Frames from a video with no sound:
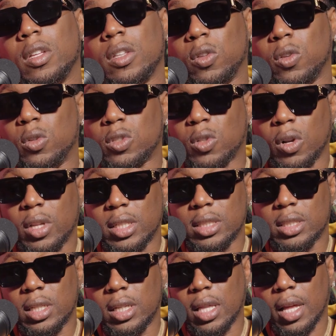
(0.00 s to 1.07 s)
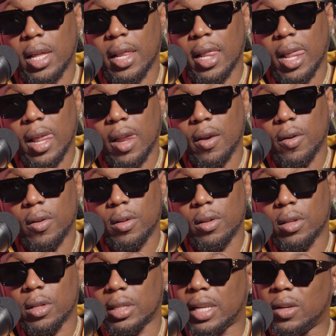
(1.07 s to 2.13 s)
Do you start to see like?
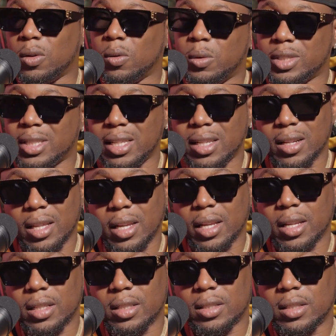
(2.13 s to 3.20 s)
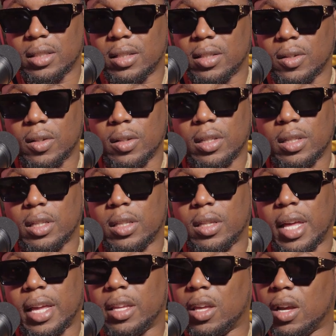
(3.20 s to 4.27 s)
Because I know you was in there like
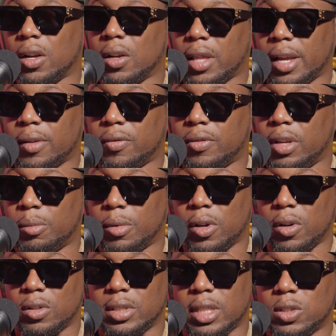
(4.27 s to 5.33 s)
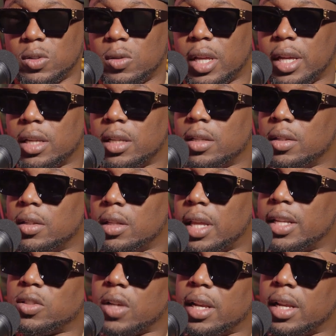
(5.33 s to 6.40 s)
younger like females that you like
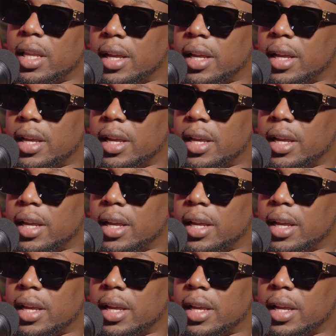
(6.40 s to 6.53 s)
like trying to